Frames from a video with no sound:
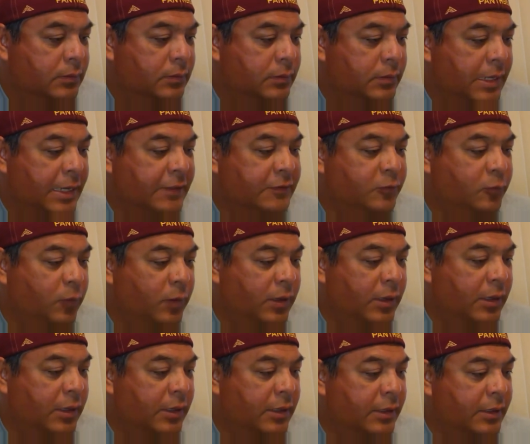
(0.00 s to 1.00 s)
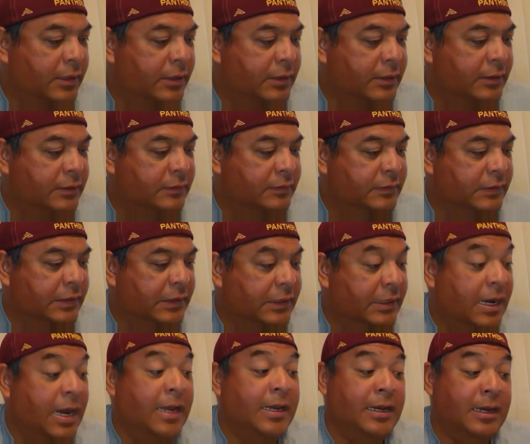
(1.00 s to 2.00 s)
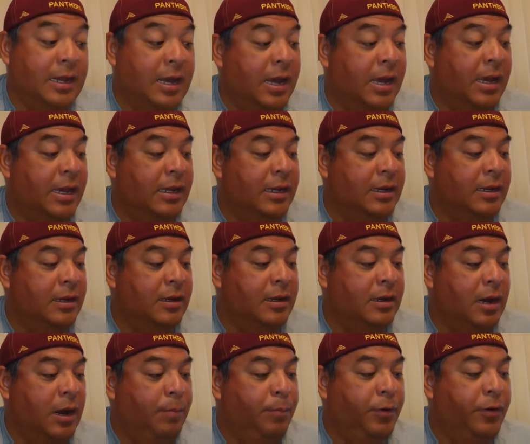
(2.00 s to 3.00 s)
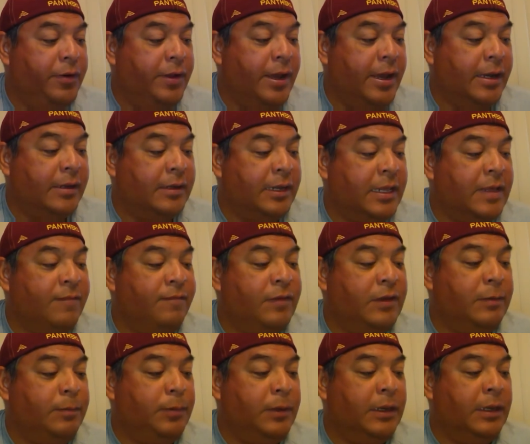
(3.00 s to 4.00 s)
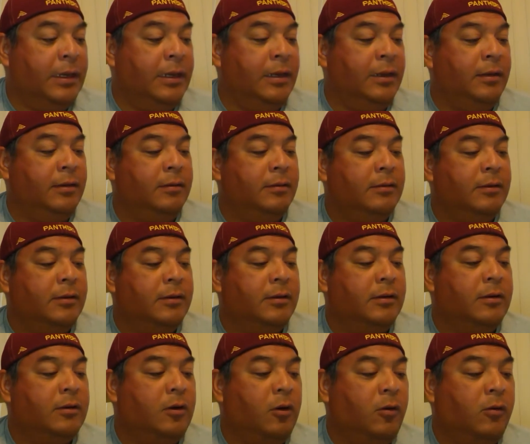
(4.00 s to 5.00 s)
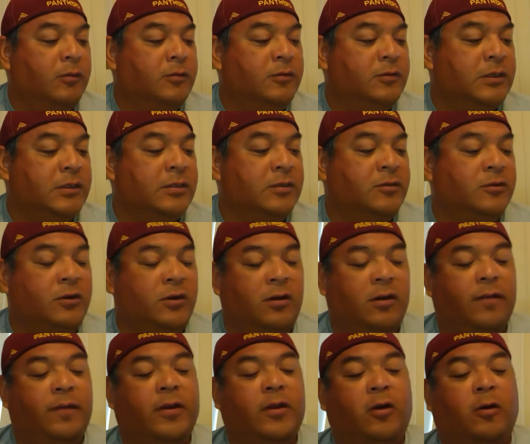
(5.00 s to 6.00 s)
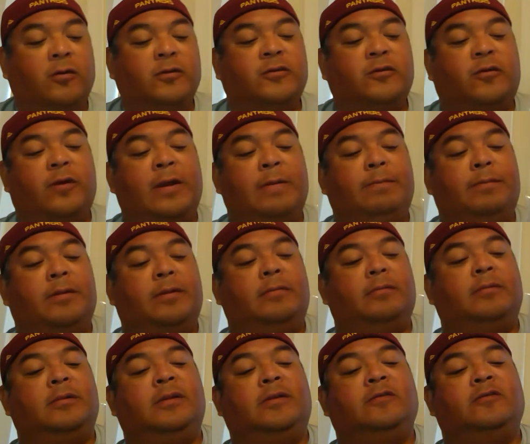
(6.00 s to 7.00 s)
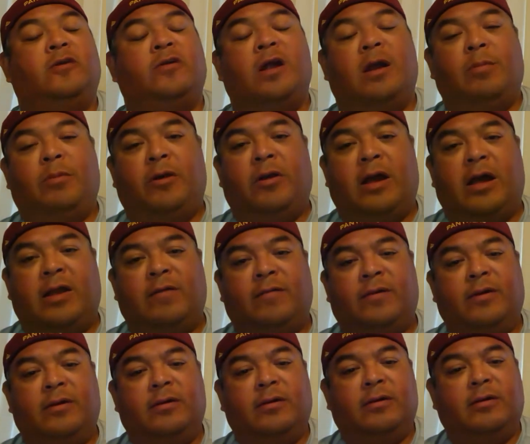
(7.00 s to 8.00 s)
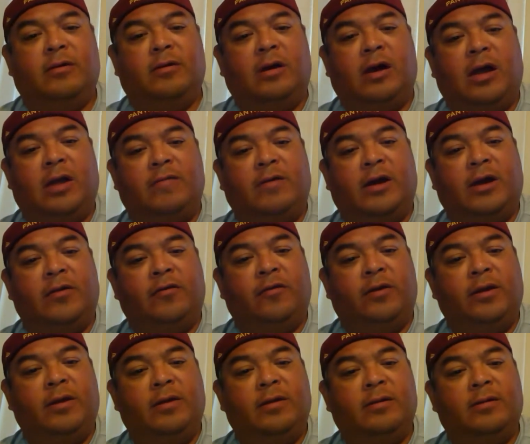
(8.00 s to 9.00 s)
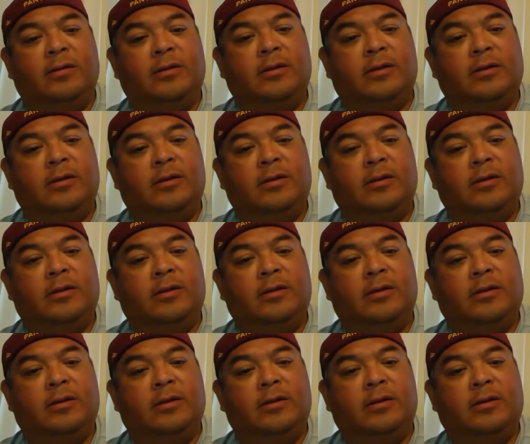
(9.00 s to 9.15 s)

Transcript: Next one is the 99 Upper Deck MVP gold signature, or the gold script. These are numbered out of 100.